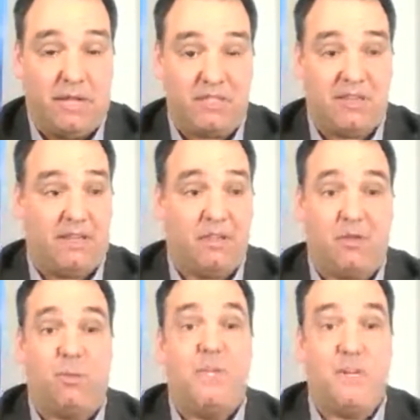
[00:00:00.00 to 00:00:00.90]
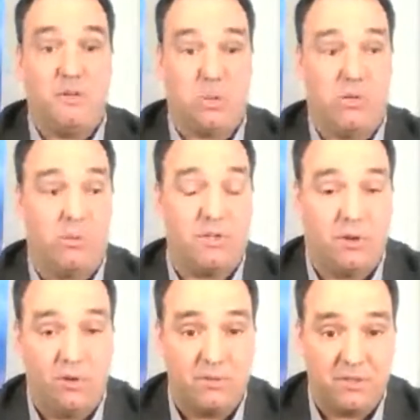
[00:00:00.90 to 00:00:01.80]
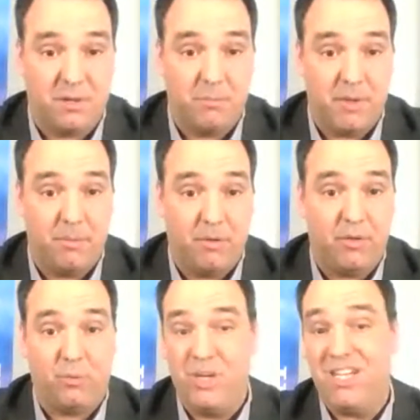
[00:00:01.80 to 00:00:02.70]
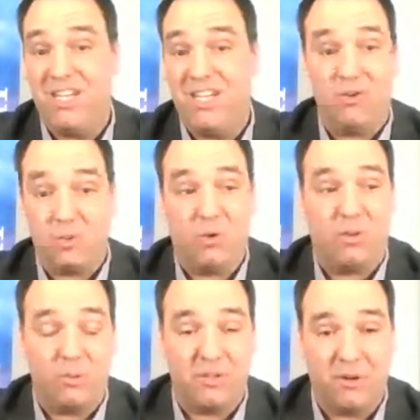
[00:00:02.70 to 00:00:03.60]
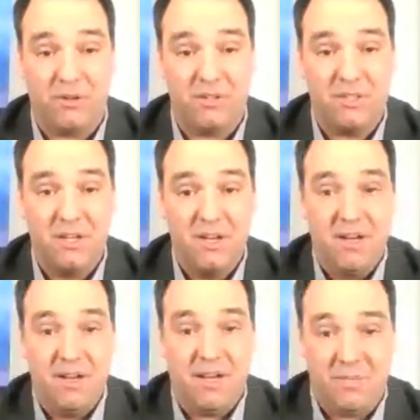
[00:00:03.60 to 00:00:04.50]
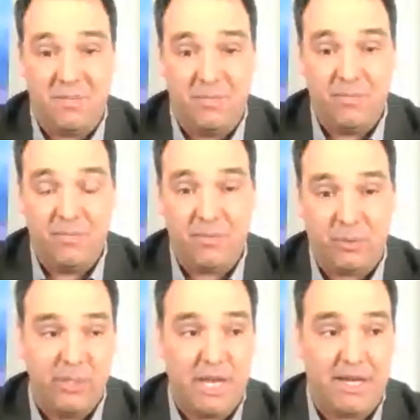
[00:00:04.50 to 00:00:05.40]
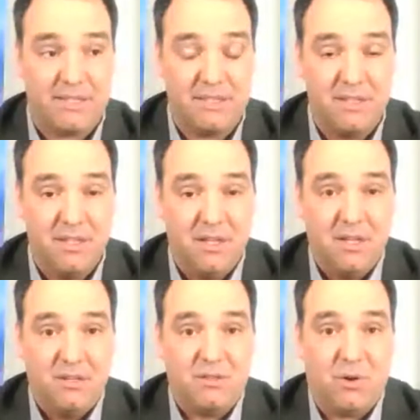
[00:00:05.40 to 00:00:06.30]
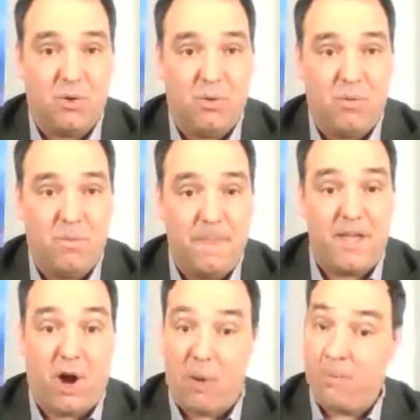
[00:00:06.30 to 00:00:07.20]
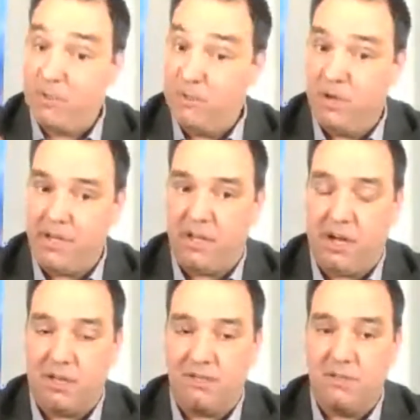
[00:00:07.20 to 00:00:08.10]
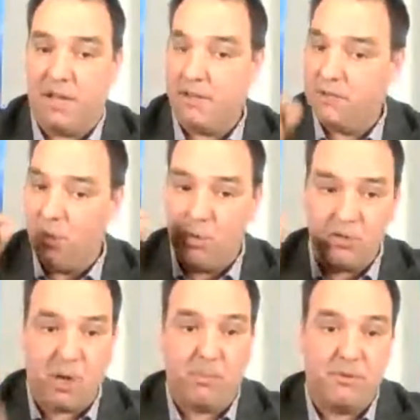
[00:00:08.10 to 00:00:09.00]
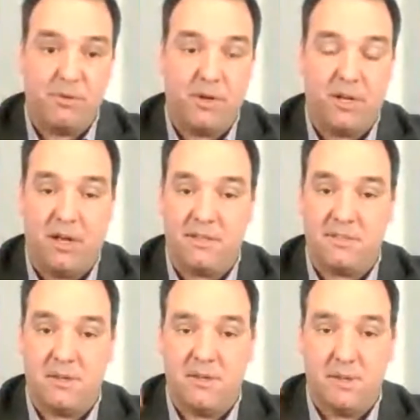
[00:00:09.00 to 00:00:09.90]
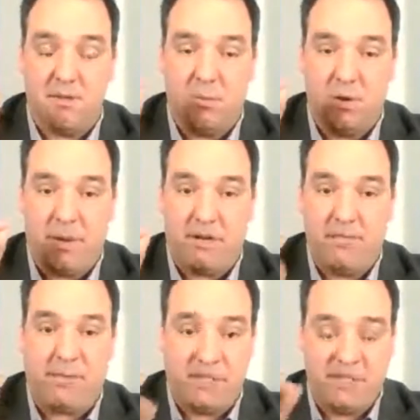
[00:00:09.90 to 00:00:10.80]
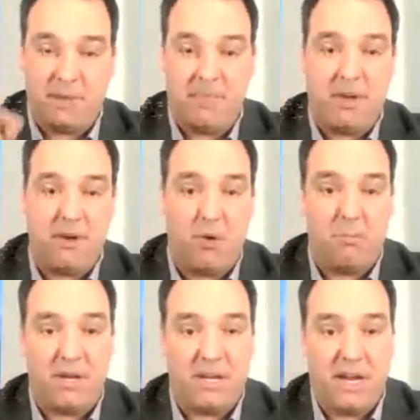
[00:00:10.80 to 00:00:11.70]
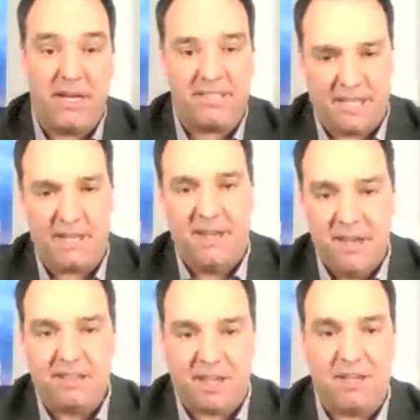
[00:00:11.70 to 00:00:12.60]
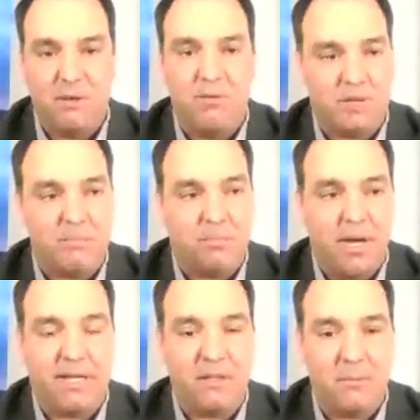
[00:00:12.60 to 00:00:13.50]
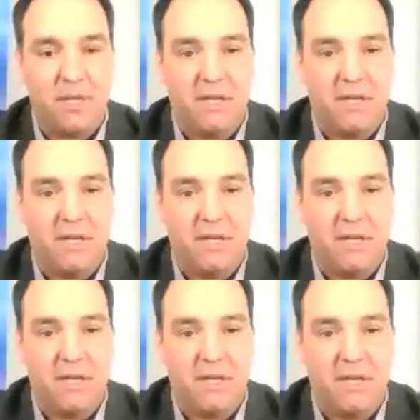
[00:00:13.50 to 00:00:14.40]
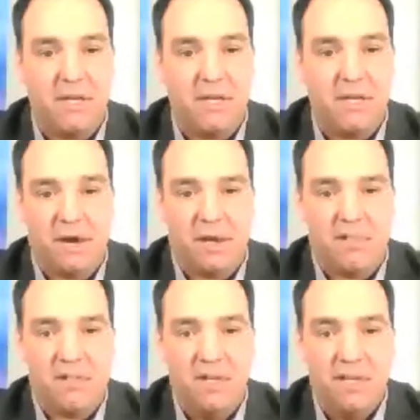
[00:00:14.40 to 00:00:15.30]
that's like 3 years worth of returns for some people. 3 years worth of returns in 3 days. So the opportunity cost, I use the words opportunity cost, and one of my good friends sent me a note Monday night. He said, thank you for explaining to me opportunity cost.